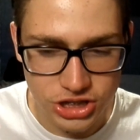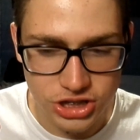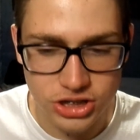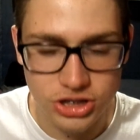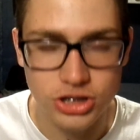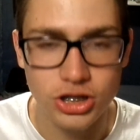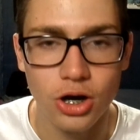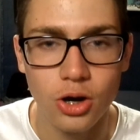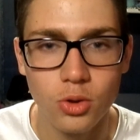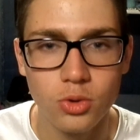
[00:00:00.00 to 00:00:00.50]

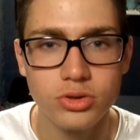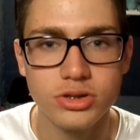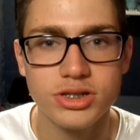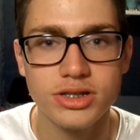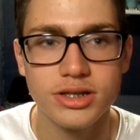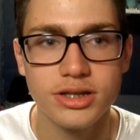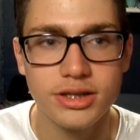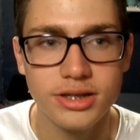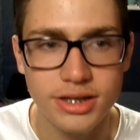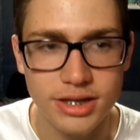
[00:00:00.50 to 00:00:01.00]
don't
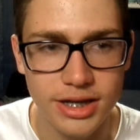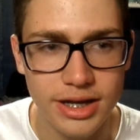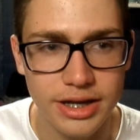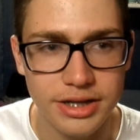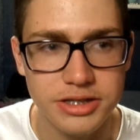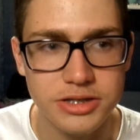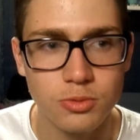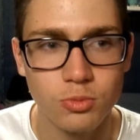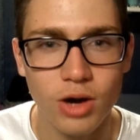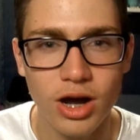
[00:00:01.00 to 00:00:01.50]

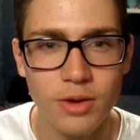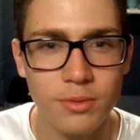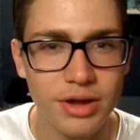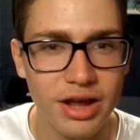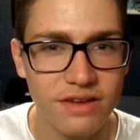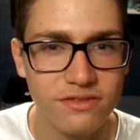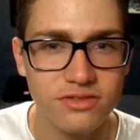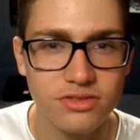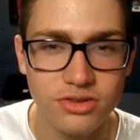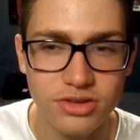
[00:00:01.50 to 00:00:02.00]
get why we
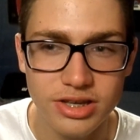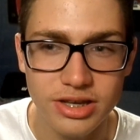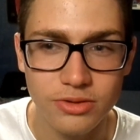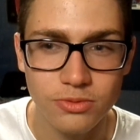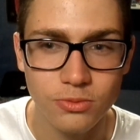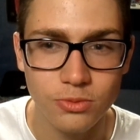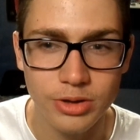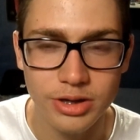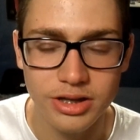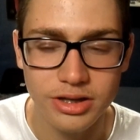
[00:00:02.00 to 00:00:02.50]
have to get
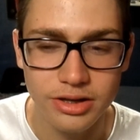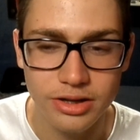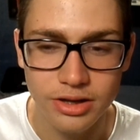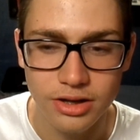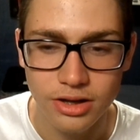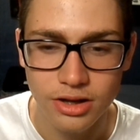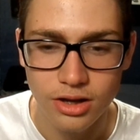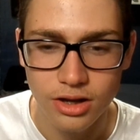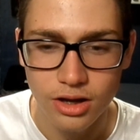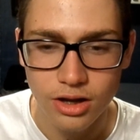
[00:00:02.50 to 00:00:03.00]
rid
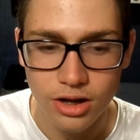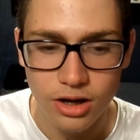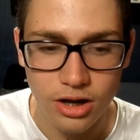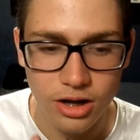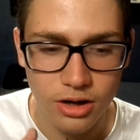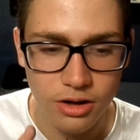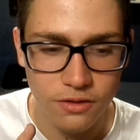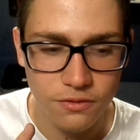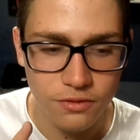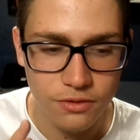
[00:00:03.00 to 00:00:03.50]

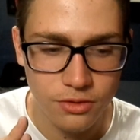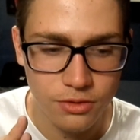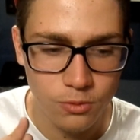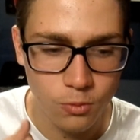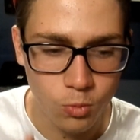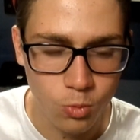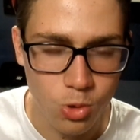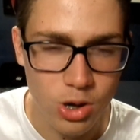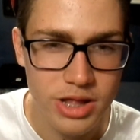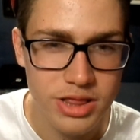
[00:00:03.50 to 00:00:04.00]
of
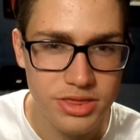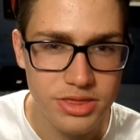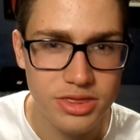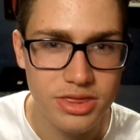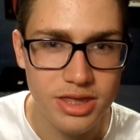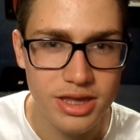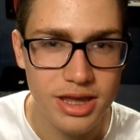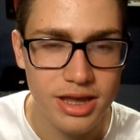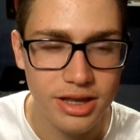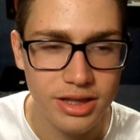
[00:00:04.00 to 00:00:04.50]
one
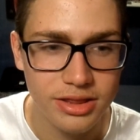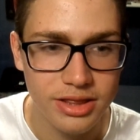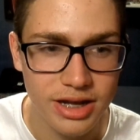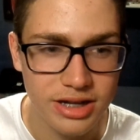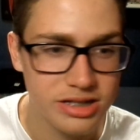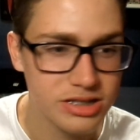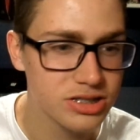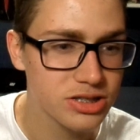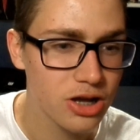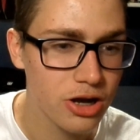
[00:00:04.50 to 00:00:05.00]
thing
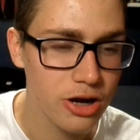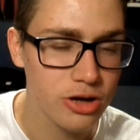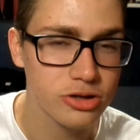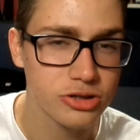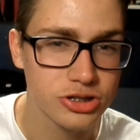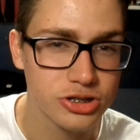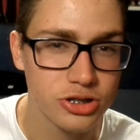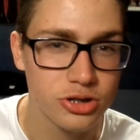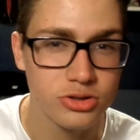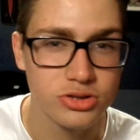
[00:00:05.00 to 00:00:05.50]
that soccer
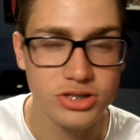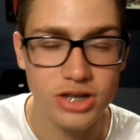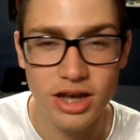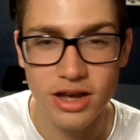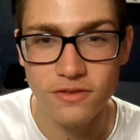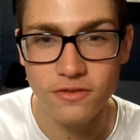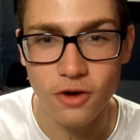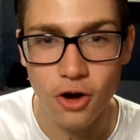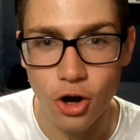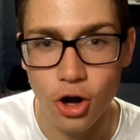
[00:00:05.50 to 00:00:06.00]
shoes
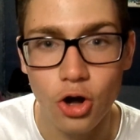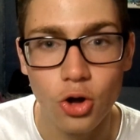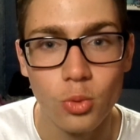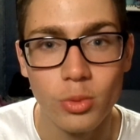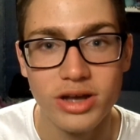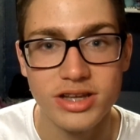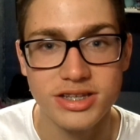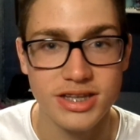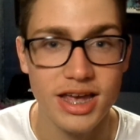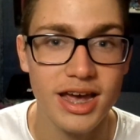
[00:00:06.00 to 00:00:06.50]
have
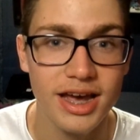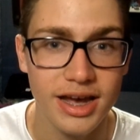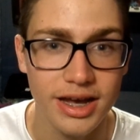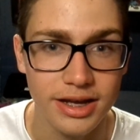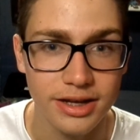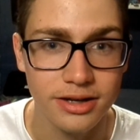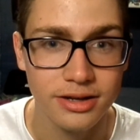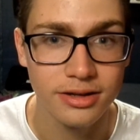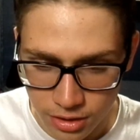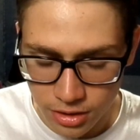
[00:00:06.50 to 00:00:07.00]
always
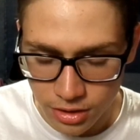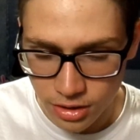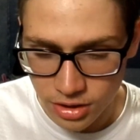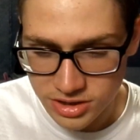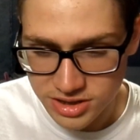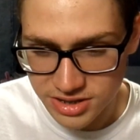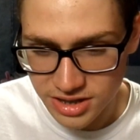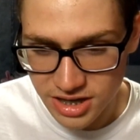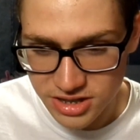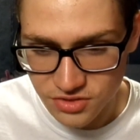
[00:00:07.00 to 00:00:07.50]
had.
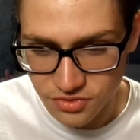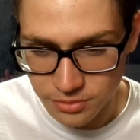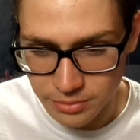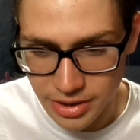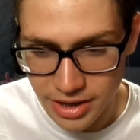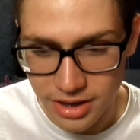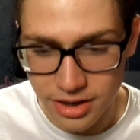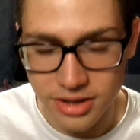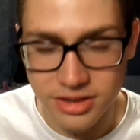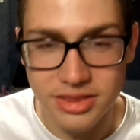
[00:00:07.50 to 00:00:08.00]
Aside from
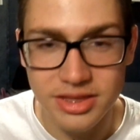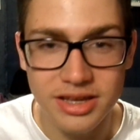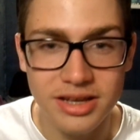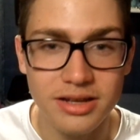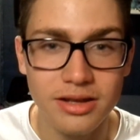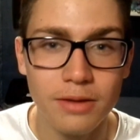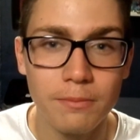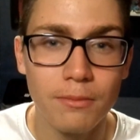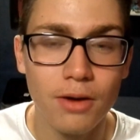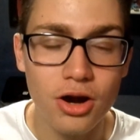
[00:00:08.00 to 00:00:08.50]
that,
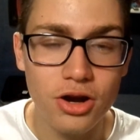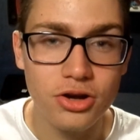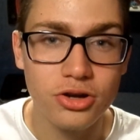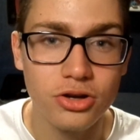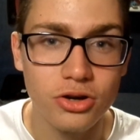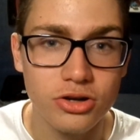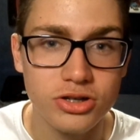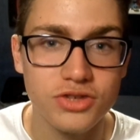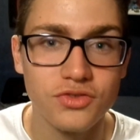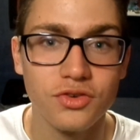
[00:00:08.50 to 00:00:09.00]
the
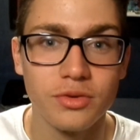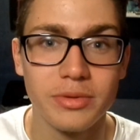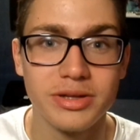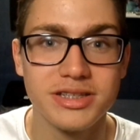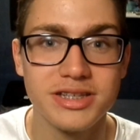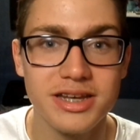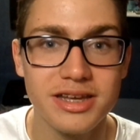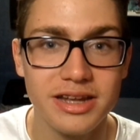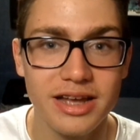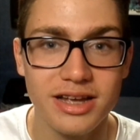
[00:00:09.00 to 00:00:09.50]
marketers from
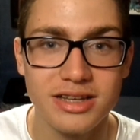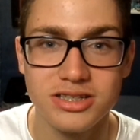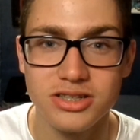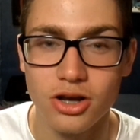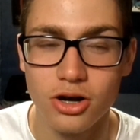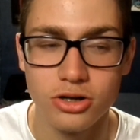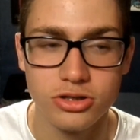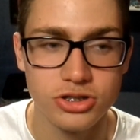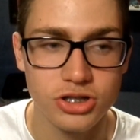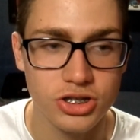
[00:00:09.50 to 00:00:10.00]
Adidas
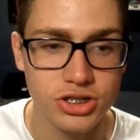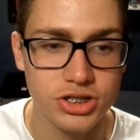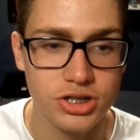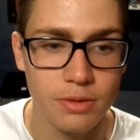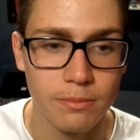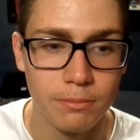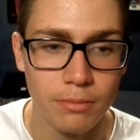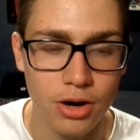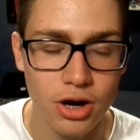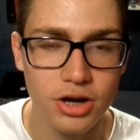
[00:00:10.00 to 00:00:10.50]
are just
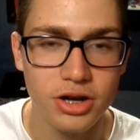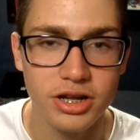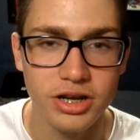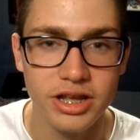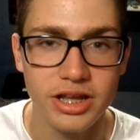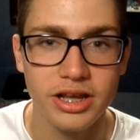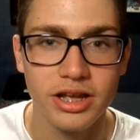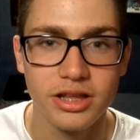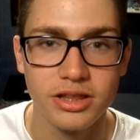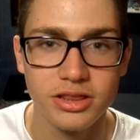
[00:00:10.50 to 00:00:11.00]

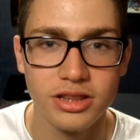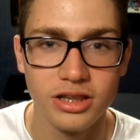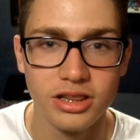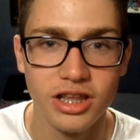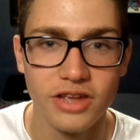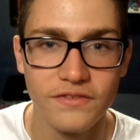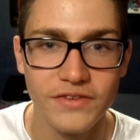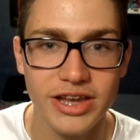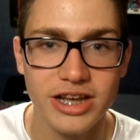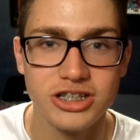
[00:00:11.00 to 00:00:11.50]
marketing the
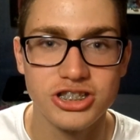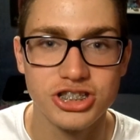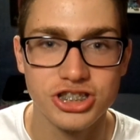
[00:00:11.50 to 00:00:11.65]
living